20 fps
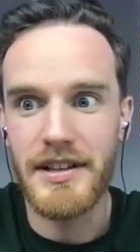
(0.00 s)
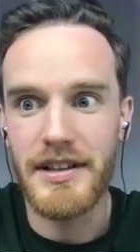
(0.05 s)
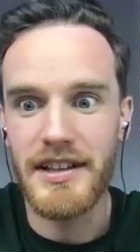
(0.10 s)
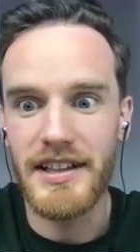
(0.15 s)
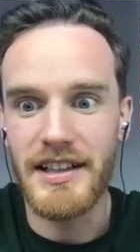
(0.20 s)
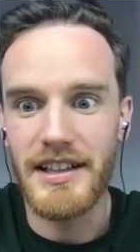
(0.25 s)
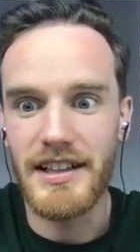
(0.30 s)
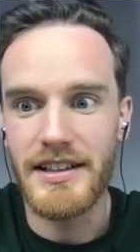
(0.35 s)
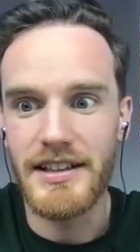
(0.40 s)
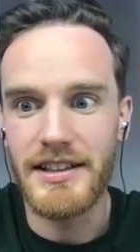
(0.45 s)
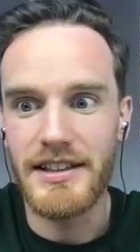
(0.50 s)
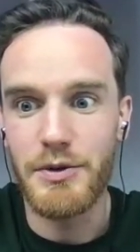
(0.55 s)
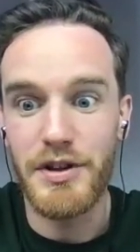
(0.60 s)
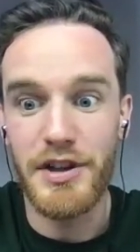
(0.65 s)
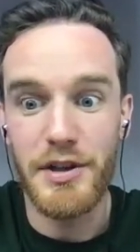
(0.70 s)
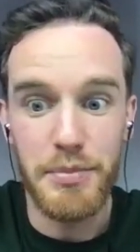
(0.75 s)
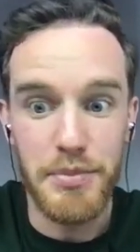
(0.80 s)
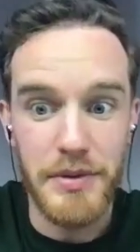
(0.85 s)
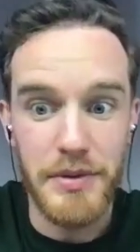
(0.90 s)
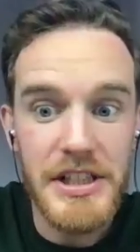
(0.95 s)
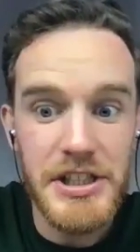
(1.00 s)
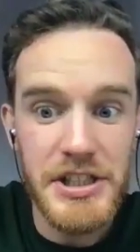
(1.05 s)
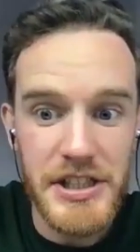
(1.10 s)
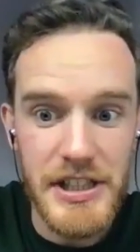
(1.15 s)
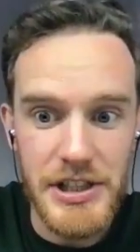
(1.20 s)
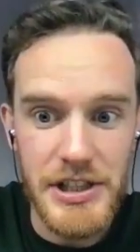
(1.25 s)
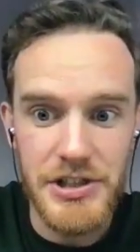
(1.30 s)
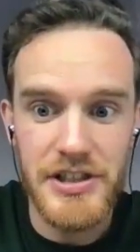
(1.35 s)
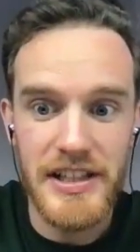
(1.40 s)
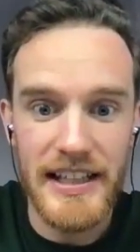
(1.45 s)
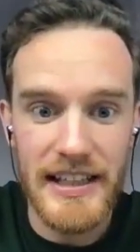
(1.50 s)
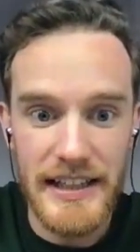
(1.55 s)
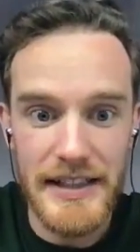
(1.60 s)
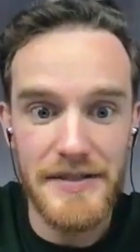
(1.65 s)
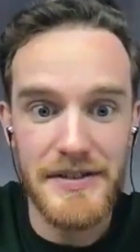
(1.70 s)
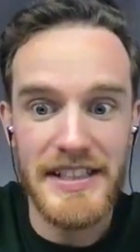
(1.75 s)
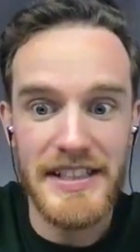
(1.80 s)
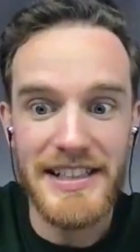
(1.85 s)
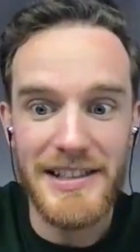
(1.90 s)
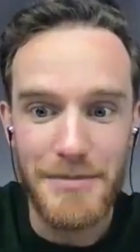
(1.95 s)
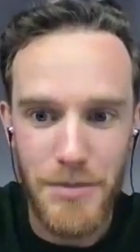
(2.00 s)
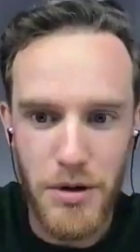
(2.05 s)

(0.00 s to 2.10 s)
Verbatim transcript: uh with a british teacher that lives here